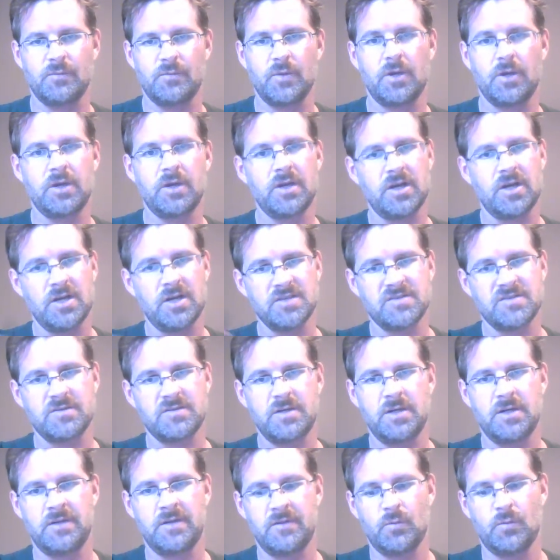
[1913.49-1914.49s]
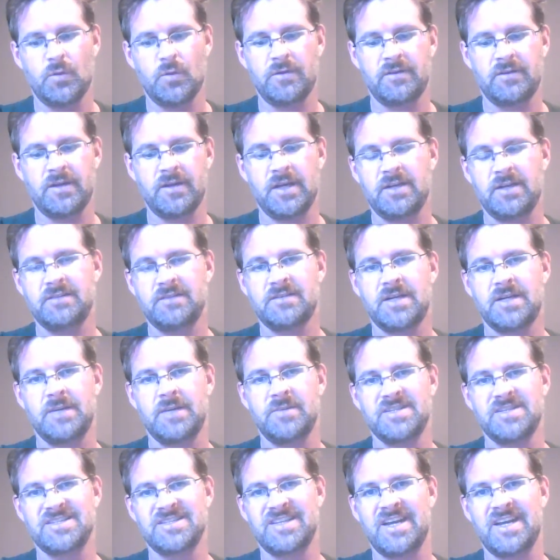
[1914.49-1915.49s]
We're going to concentrate on one thing at a time
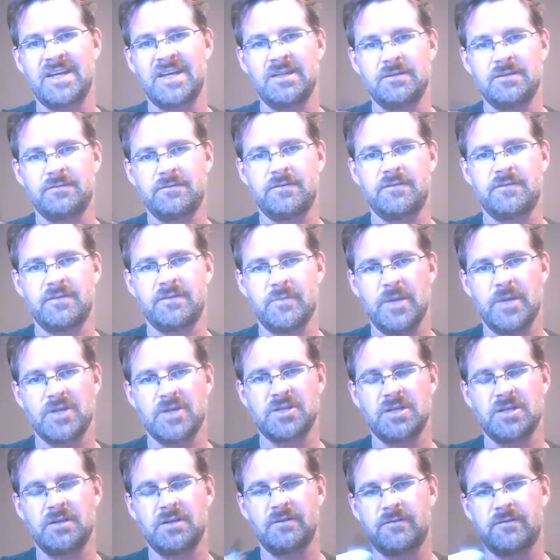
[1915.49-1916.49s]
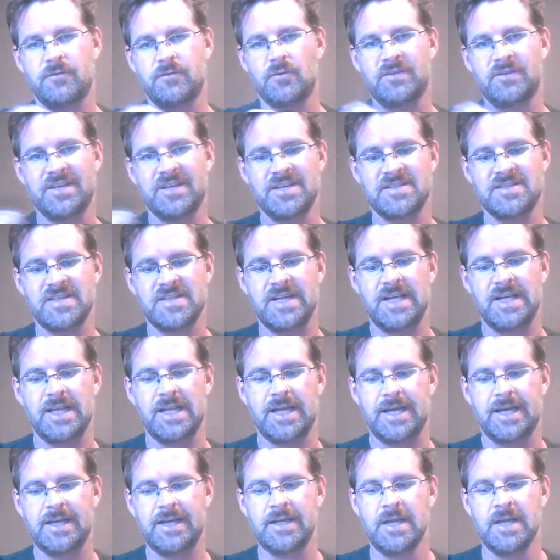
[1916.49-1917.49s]
to stay in the fifth dimension of the fourth density
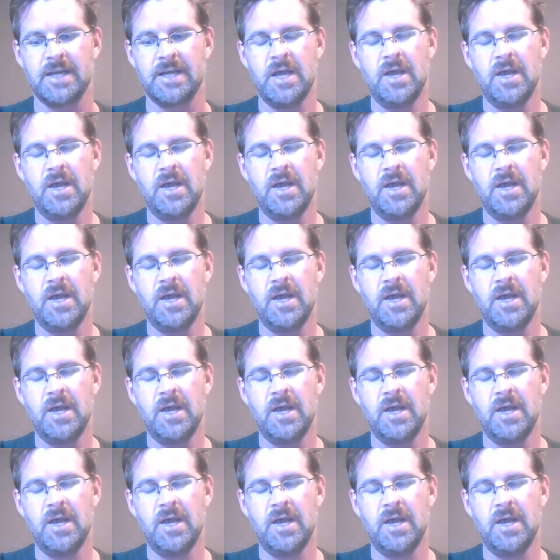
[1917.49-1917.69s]
light.